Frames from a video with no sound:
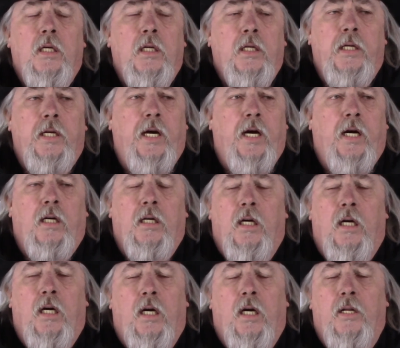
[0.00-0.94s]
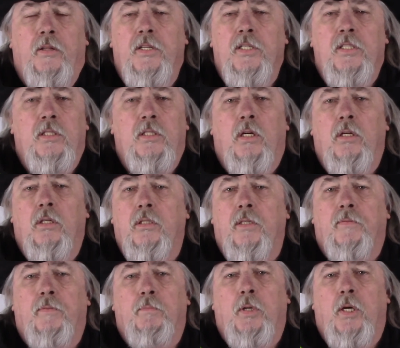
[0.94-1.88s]
Yeah, this is a whole
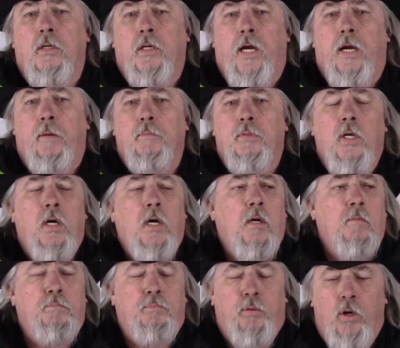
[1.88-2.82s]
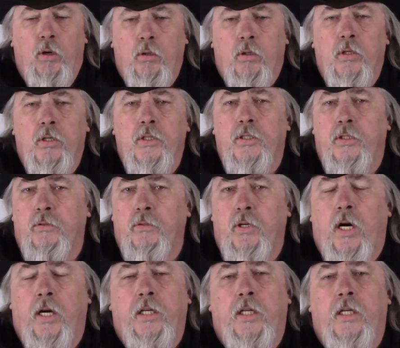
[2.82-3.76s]
different ball game. Brokers do
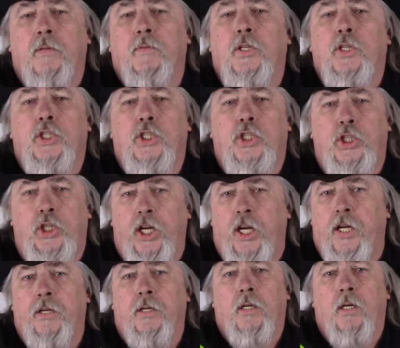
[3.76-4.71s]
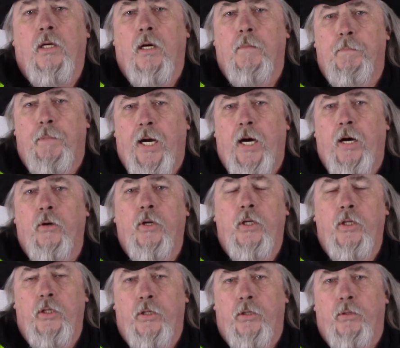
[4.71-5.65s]
not give a shit about
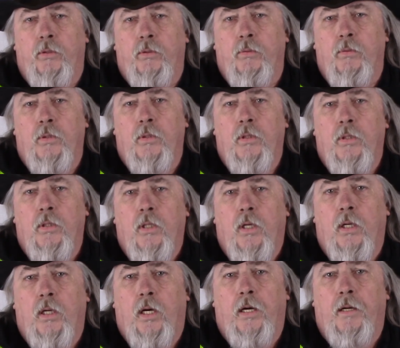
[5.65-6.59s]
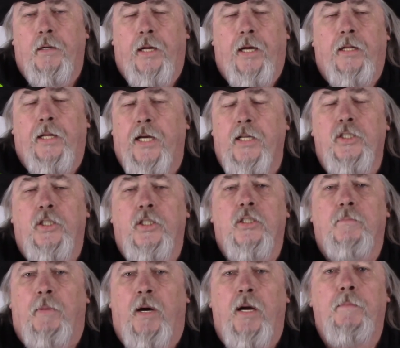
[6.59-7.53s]
you, and that's
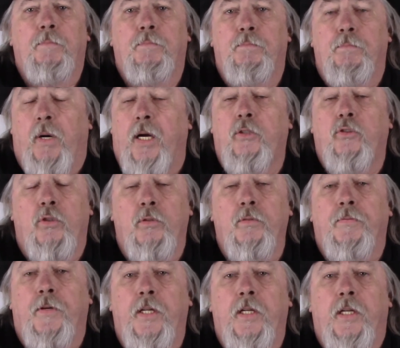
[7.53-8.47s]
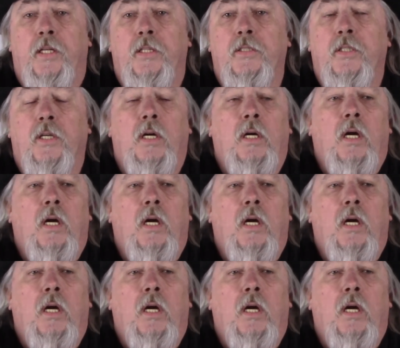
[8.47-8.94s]
just my true feelings.